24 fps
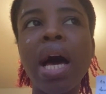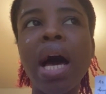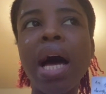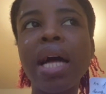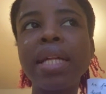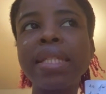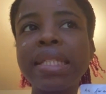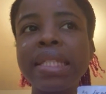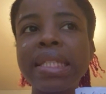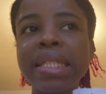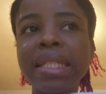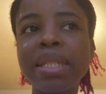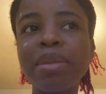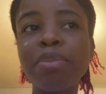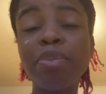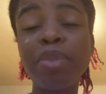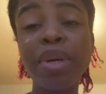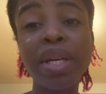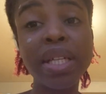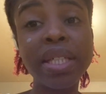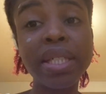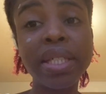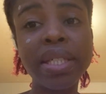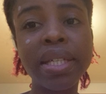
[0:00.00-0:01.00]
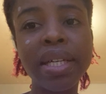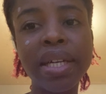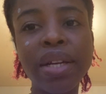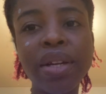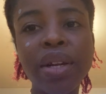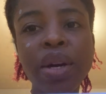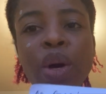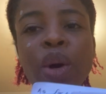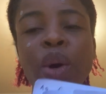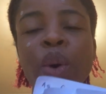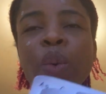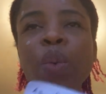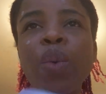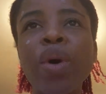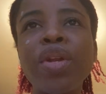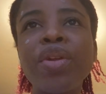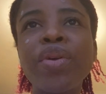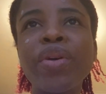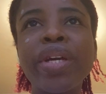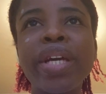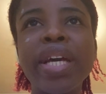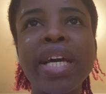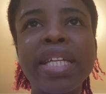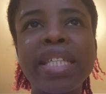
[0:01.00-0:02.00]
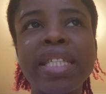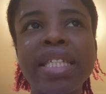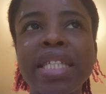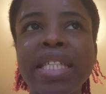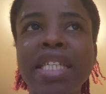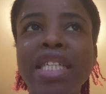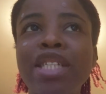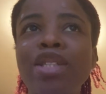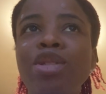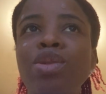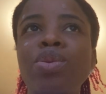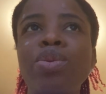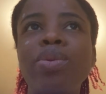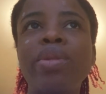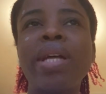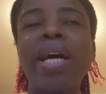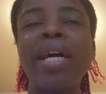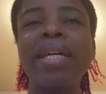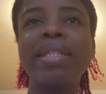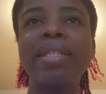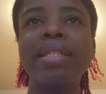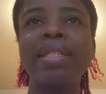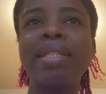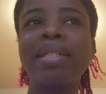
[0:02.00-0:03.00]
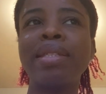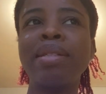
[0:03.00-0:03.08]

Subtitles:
anticipating when you get into that